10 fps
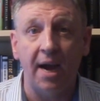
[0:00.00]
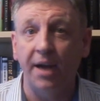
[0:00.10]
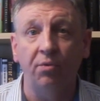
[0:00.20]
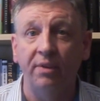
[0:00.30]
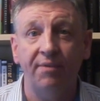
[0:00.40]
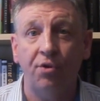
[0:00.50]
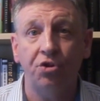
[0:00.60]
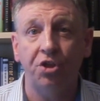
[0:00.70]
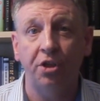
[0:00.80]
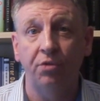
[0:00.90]
I don't live
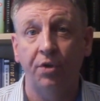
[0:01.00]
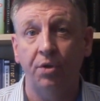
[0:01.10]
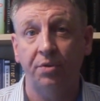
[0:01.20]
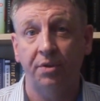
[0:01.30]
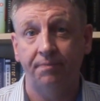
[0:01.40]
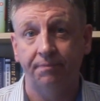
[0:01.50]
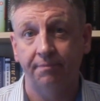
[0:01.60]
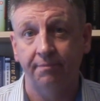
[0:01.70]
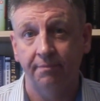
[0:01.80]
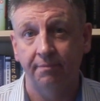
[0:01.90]
on Shield Road.
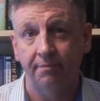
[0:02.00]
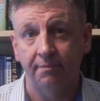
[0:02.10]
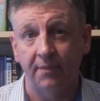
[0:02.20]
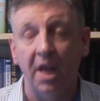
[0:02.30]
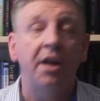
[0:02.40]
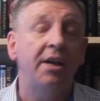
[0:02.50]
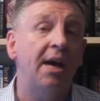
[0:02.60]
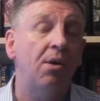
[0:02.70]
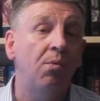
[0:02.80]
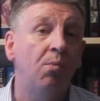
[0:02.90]
Now,